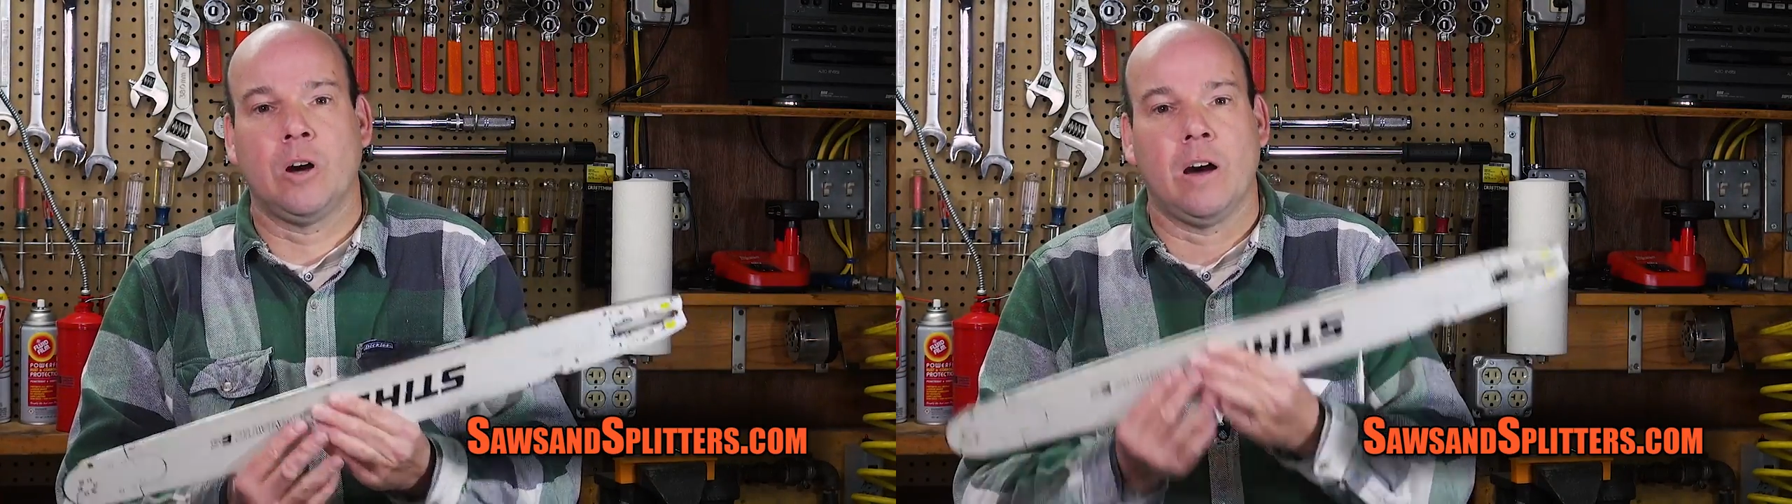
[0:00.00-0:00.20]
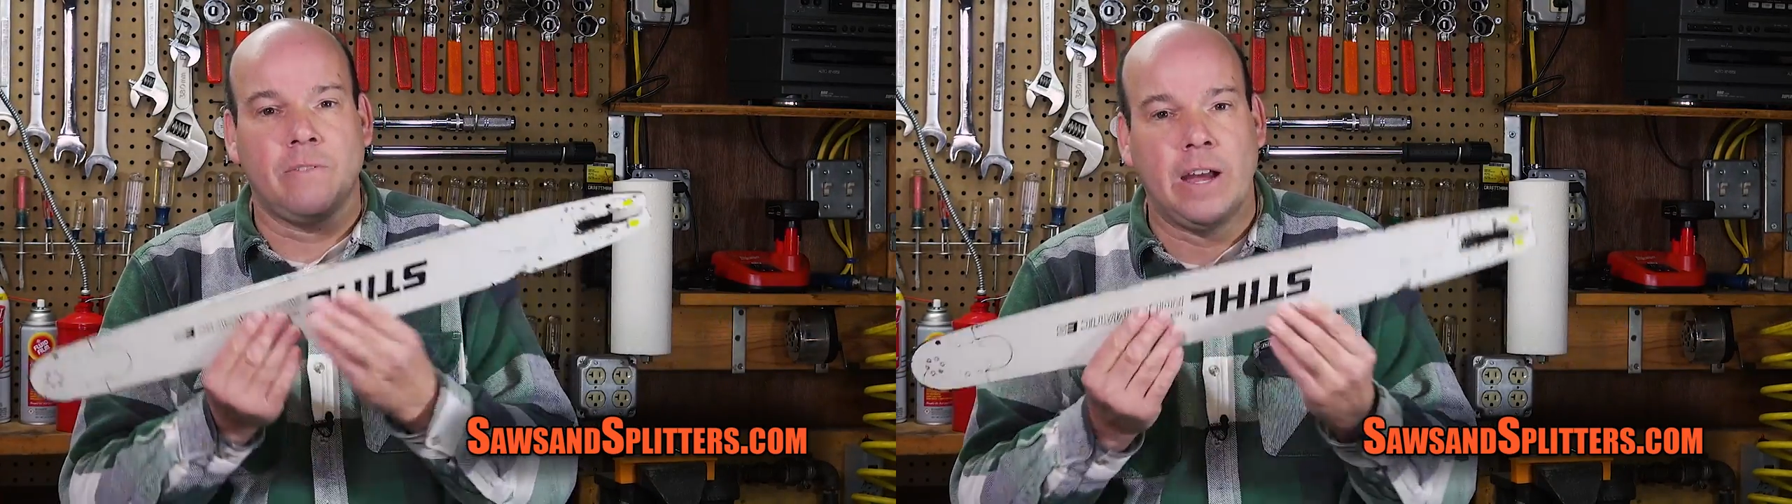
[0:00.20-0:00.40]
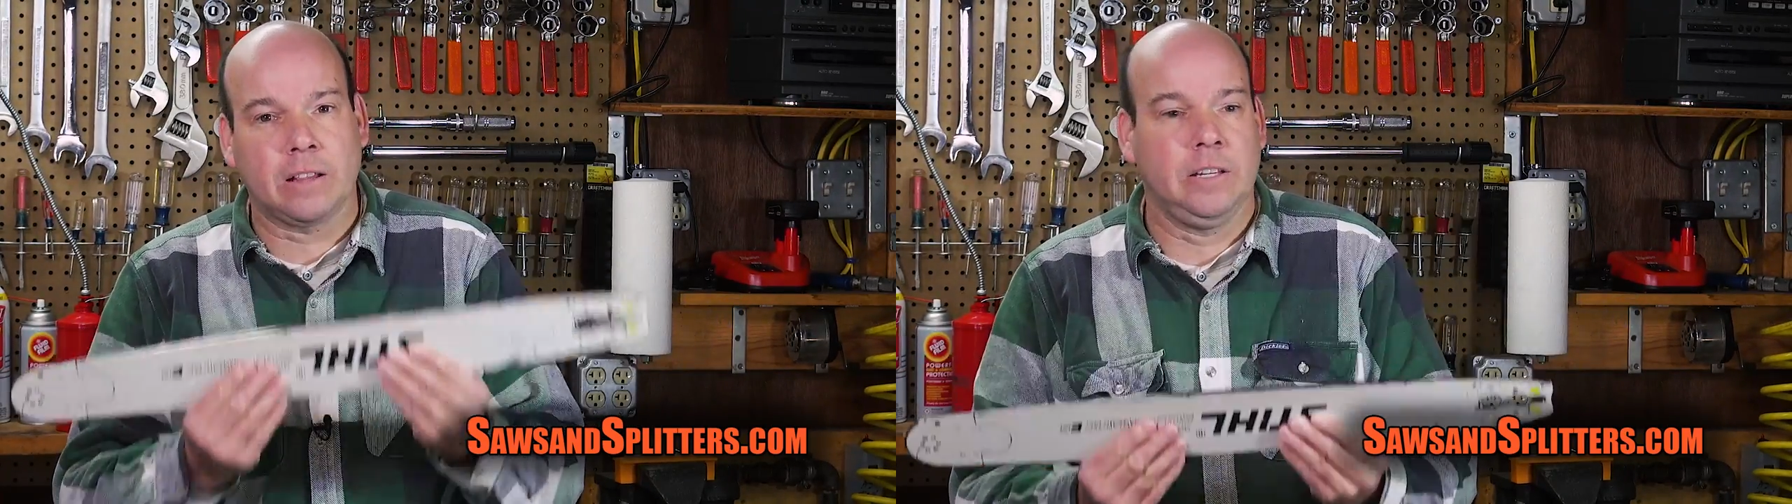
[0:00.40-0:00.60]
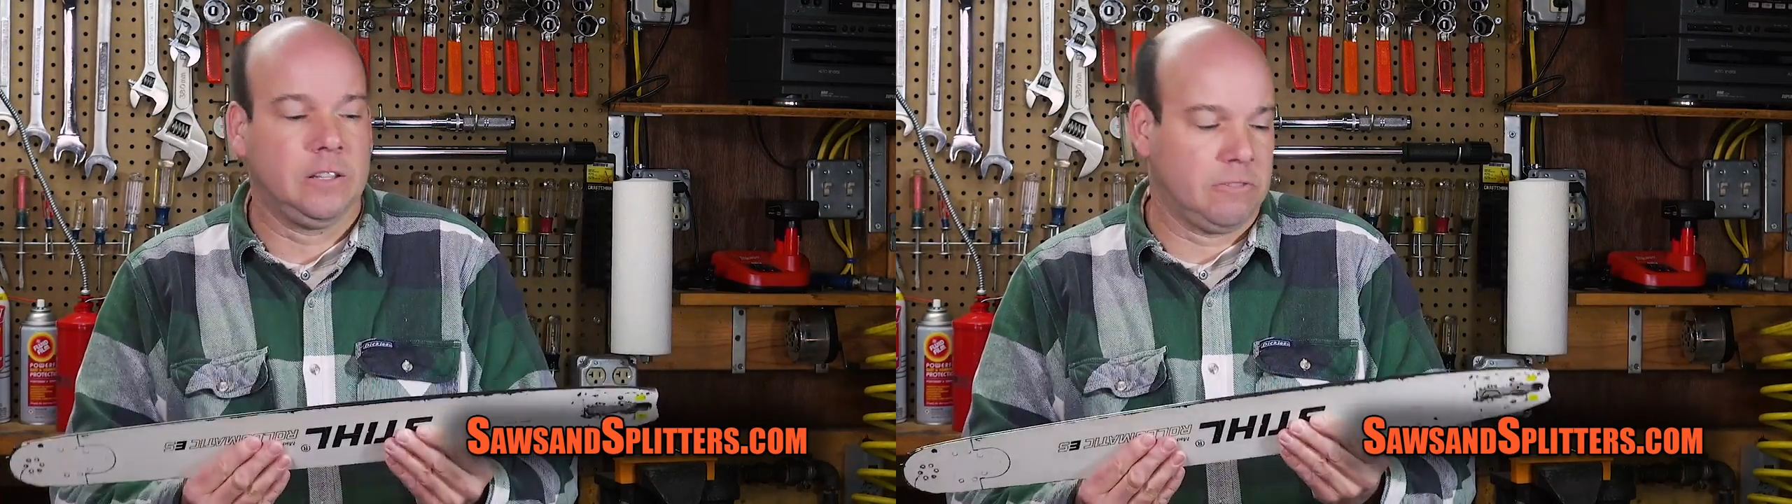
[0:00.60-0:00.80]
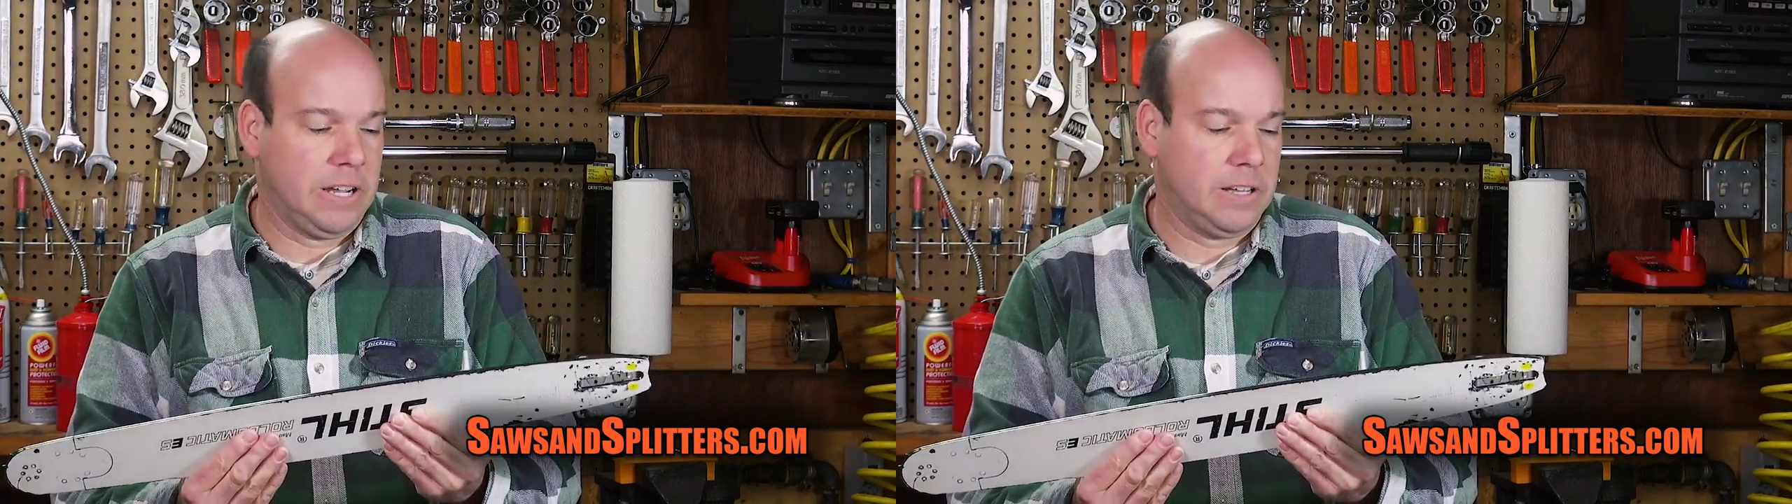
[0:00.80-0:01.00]
off, I clean
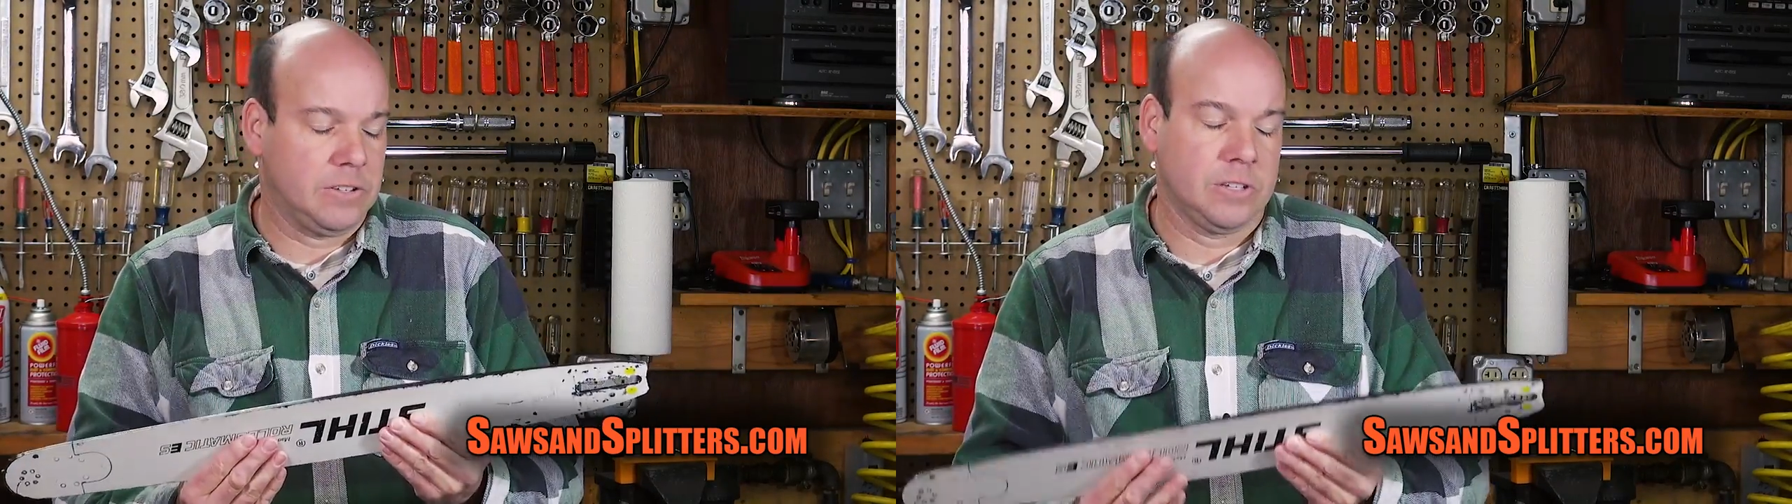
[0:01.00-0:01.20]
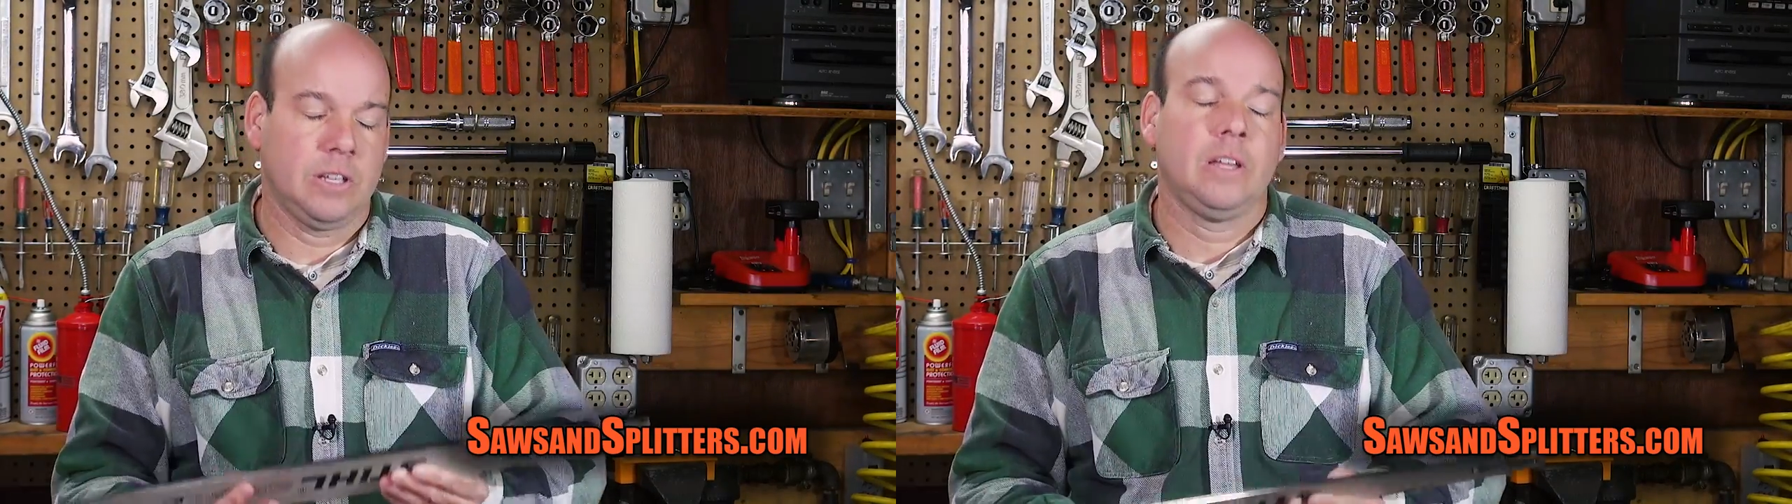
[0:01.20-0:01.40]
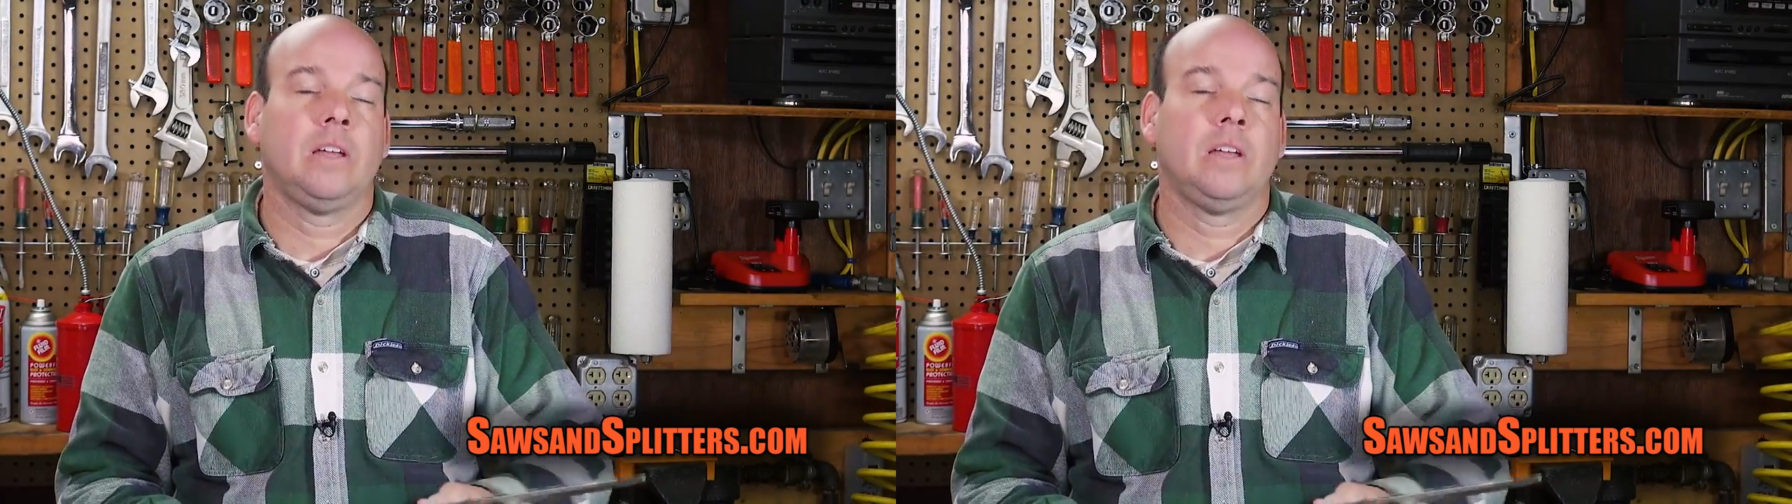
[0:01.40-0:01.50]
the rails.